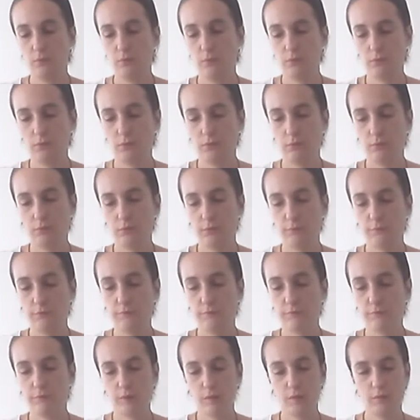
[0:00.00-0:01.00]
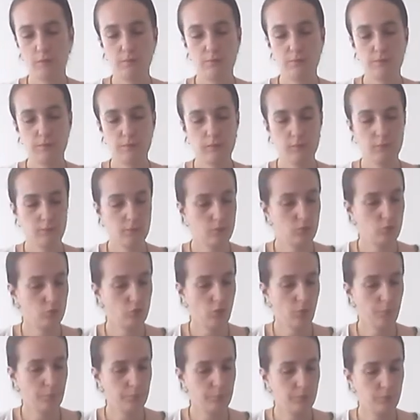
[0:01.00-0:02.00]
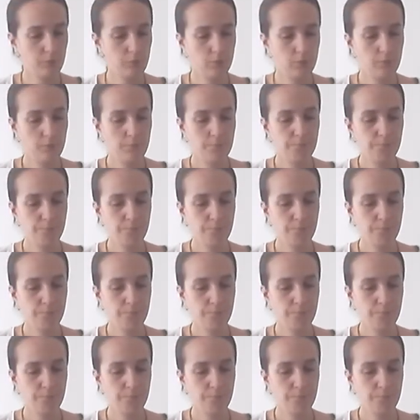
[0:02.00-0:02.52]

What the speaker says: the fifth and the sixth chapter.